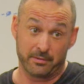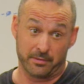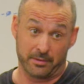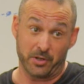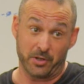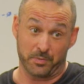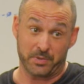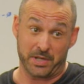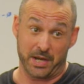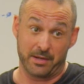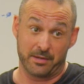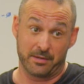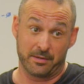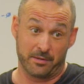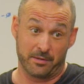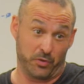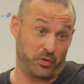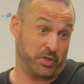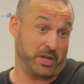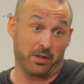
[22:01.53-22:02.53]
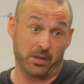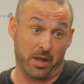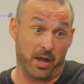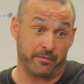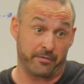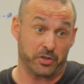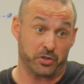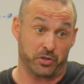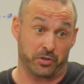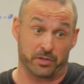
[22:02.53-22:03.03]
You know what I'm saying? You sell a
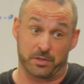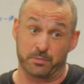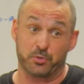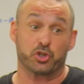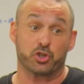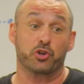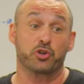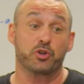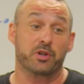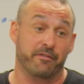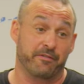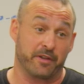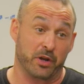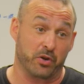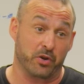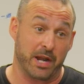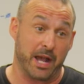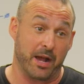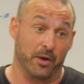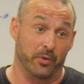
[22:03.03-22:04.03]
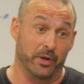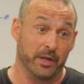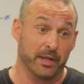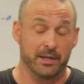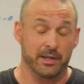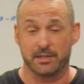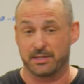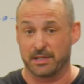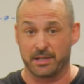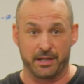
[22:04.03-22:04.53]
lot of insurance. I'm sure you can figure it out.
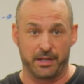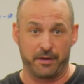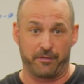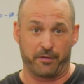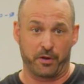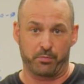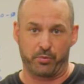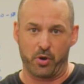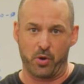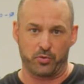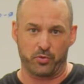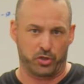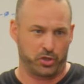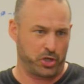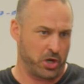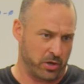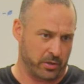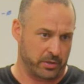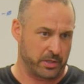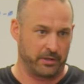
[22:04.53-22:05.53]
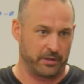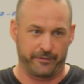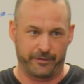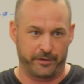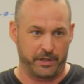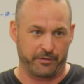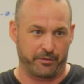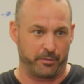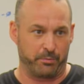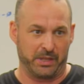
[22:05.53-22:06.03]
Is it a different approach? Sure.
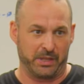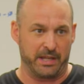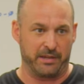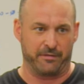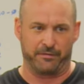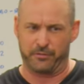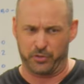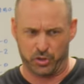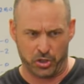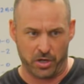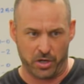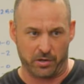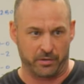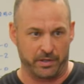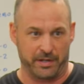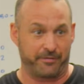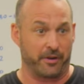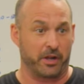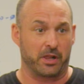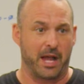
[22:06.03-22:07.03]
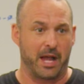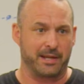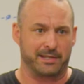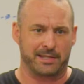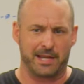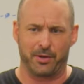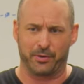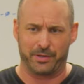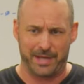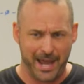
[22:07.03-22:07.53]
Different belief? Sure. Different
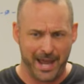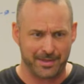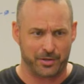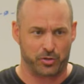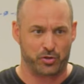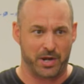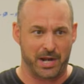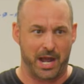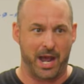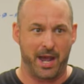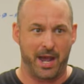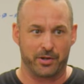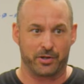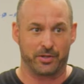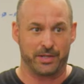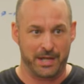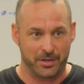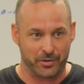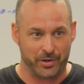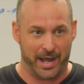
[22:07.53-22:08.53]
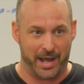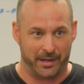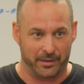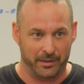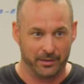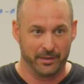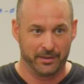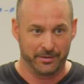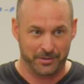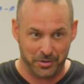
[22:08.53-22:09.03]
clientele? Yeah, they're trying to hide on the
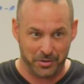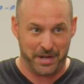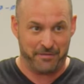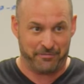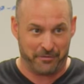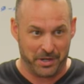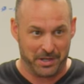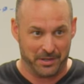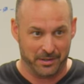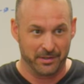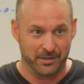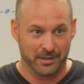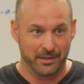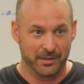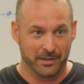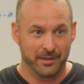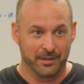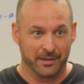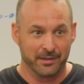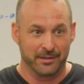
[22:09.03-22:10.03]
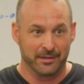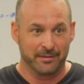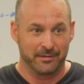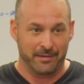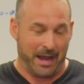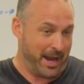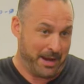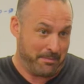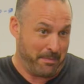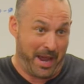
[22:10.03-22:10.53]
internet. They're different.
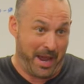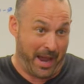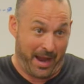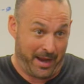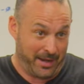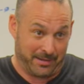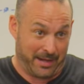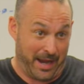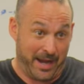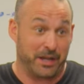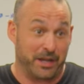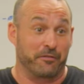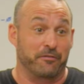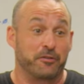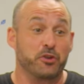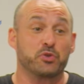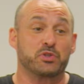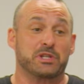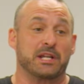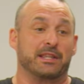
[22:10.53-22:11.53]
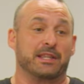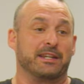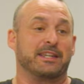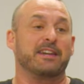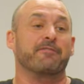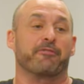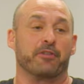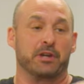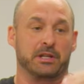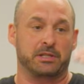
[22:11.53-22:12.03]
I ain't confused at the
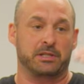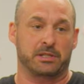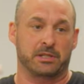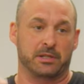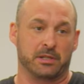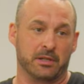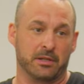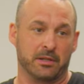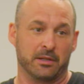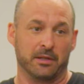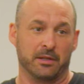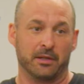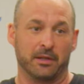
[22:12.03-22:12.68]
difference.